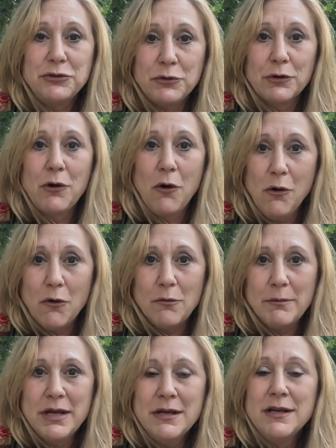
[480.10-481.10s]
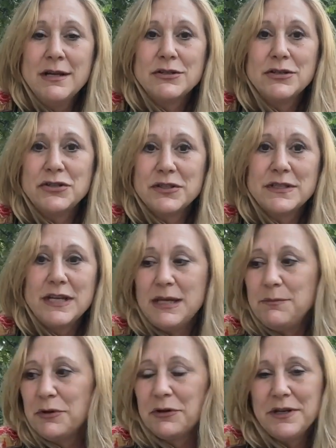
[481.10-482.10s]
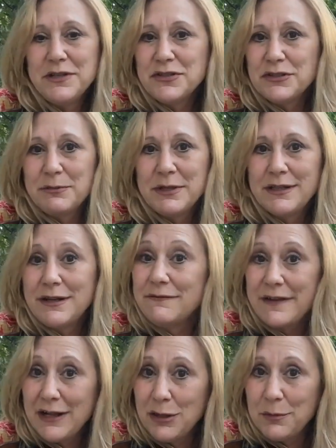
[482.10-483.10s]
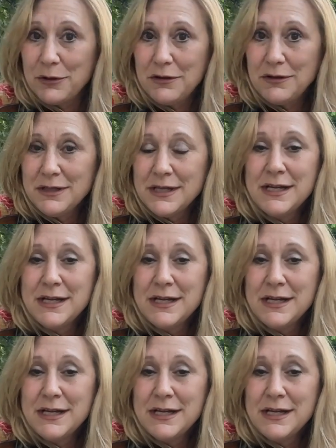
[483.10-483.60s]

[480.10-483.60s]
your home to just keep your instrument available,